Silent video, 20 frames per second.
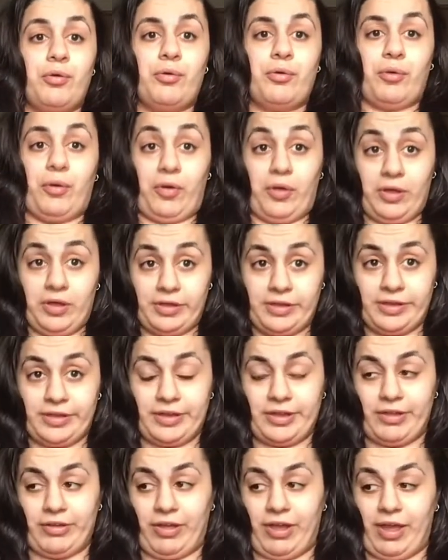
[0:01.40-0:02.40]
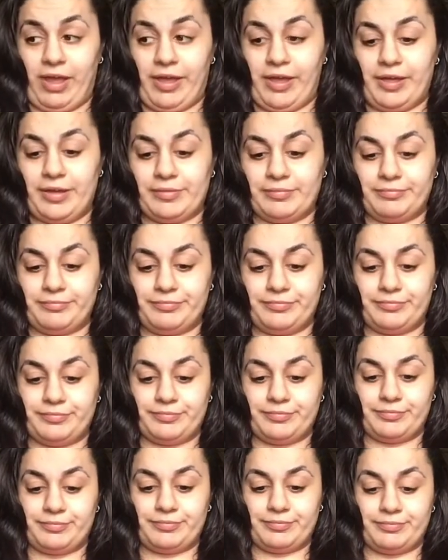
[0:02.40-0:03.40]
Whew.
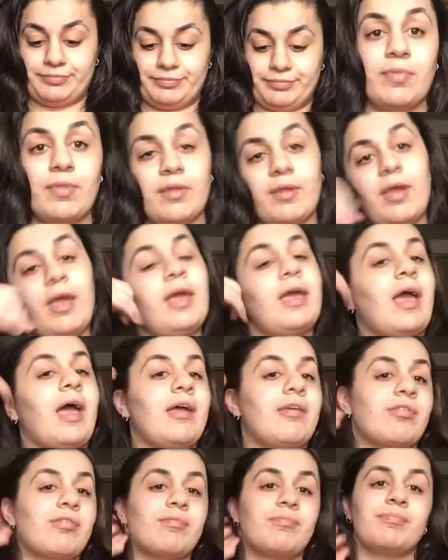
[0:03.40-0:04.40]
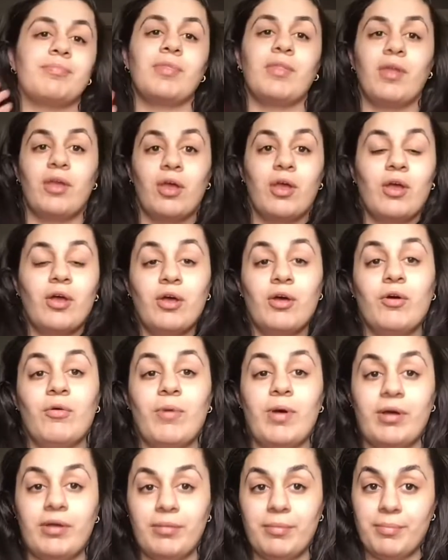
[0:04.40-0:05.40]
Okay. Hey guys,
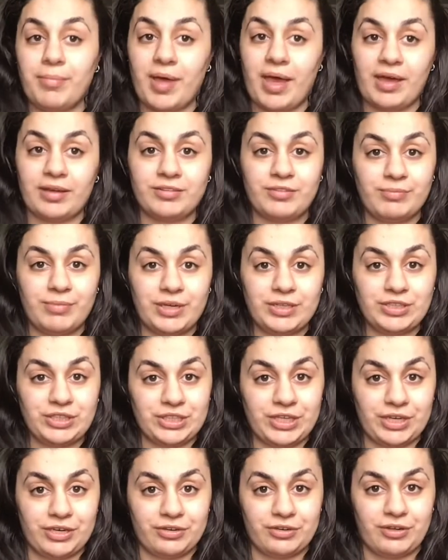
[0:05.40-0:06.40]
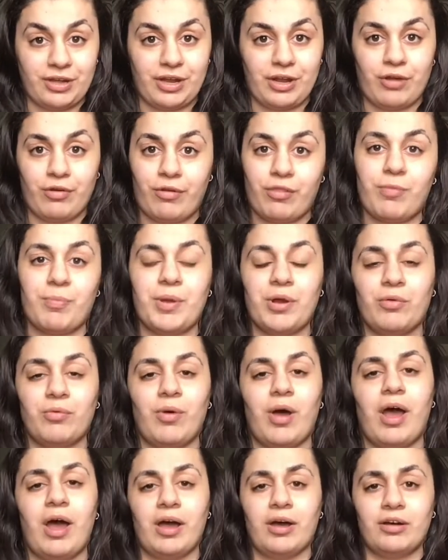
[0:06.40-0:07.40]
welcome back to my channel. I know it's been a
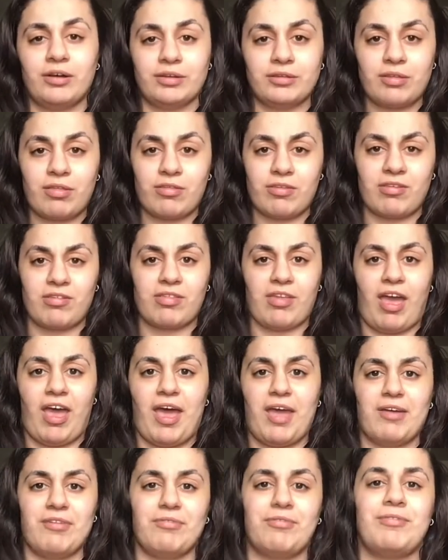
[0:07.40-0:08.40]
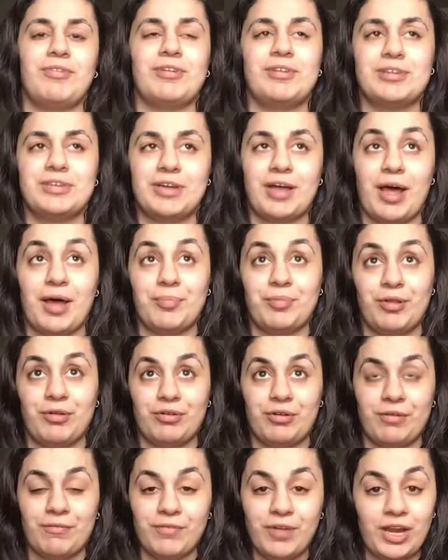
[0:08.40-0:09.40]
while since I've
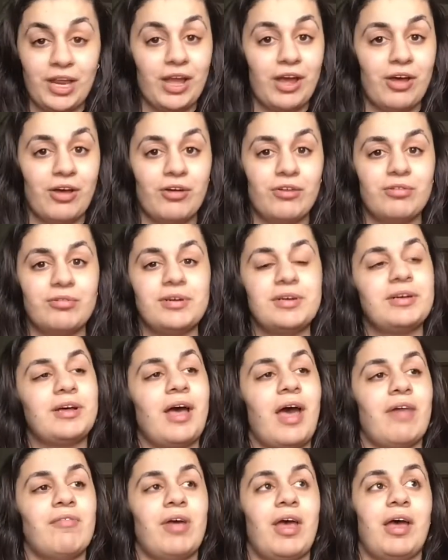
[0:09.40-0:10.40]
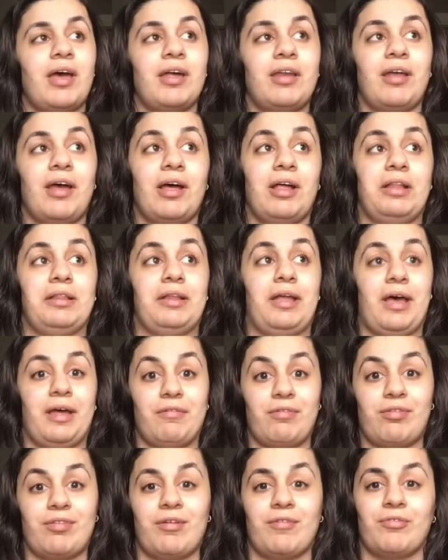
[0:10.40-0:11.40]
uploaded a video. I've had a lot
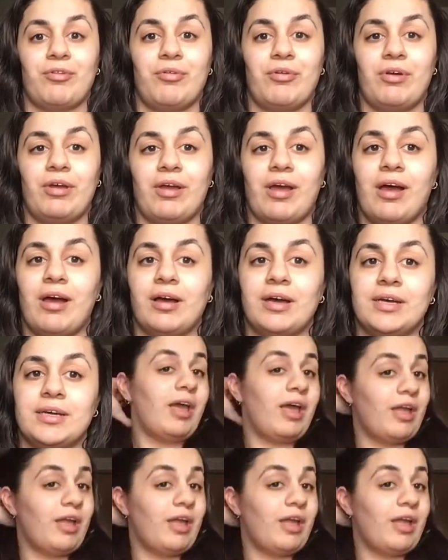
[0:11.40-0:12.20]
of stuff going on.